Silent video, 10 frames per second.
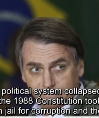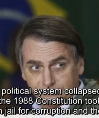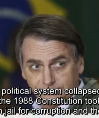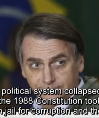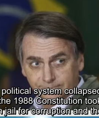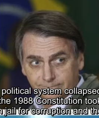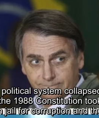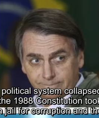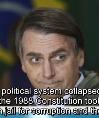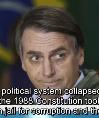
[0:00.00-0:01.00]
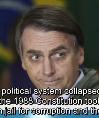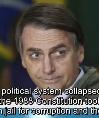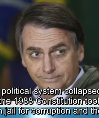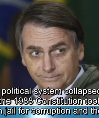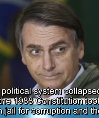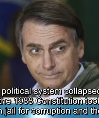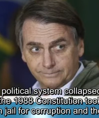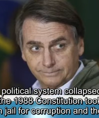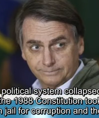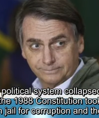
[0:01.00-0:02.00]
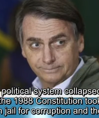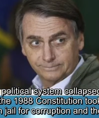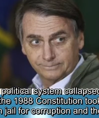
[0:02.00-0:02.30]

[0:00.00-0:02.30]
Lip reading: No one is speaking in this clip.